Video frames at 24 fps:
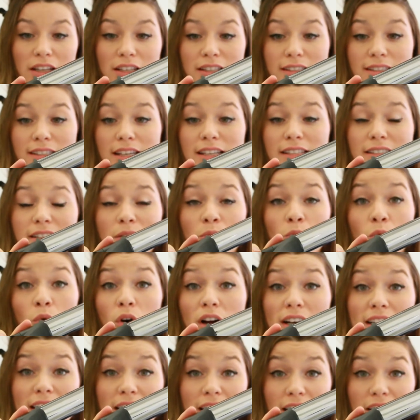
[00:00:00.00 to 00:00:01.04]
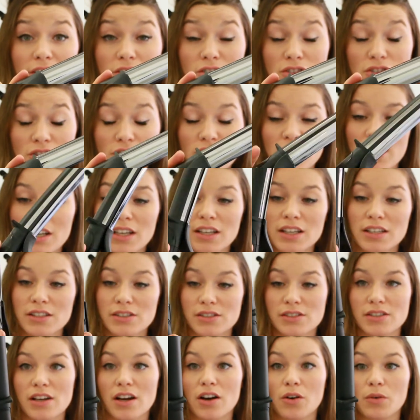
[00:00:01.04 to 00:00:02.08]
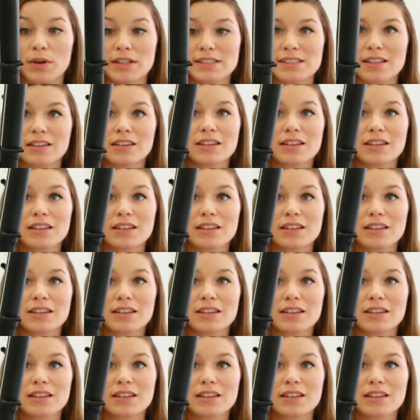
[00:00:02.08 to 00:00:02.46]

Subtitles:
This is a 1 inch, so it's a